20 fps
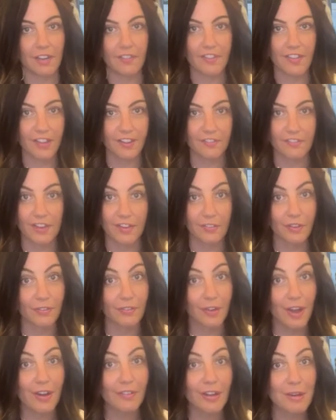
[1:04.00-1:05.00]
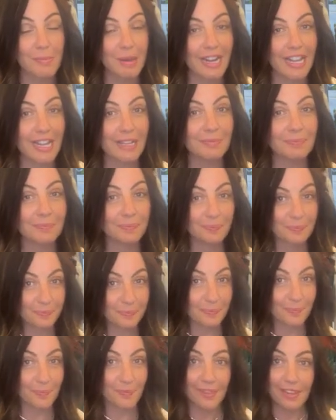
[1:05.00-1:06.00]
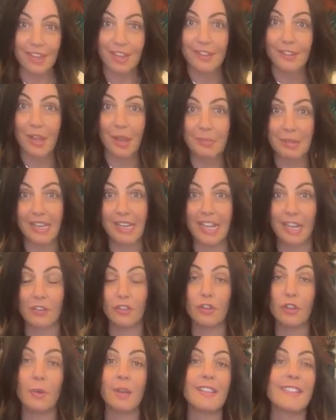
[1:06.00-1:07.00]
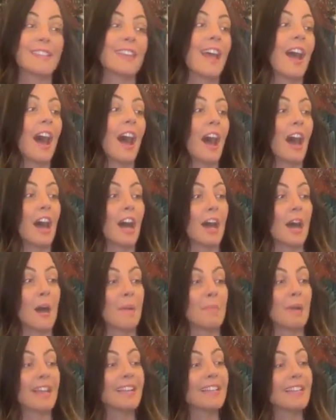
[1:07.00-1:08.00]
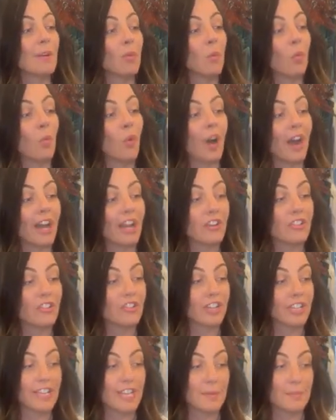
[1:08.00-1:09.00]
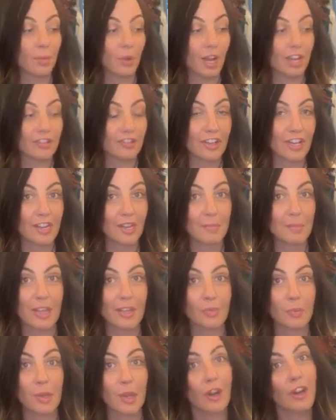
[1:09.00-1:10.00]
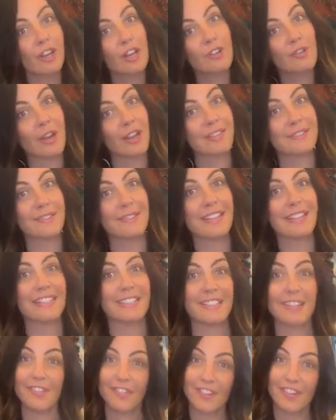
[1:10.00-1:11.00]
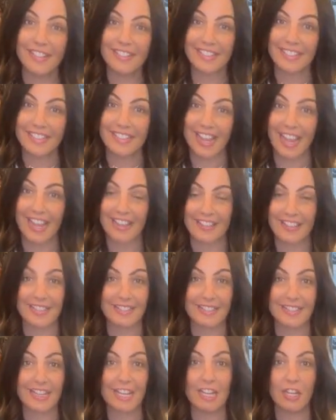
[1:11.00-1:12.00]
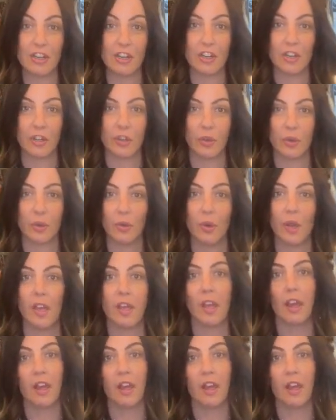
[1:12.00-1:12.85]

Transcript: a fan favorite for everybody. So I'm gonna get to it. Um, watch, keep watching, because we are gonna try something different today. This is something new.